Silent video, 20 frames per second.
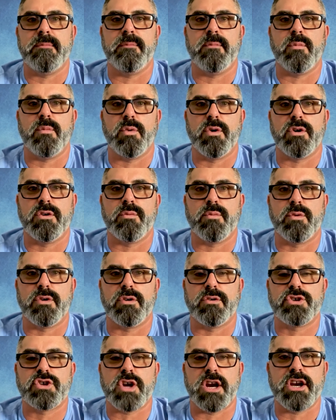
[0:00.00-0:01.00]

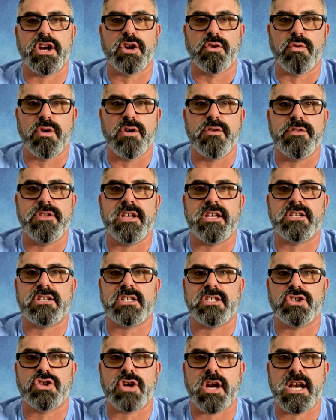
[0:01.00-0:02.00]
We're trying to grow this
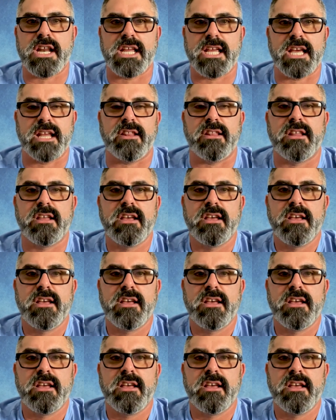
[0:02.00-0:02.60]
and trying to get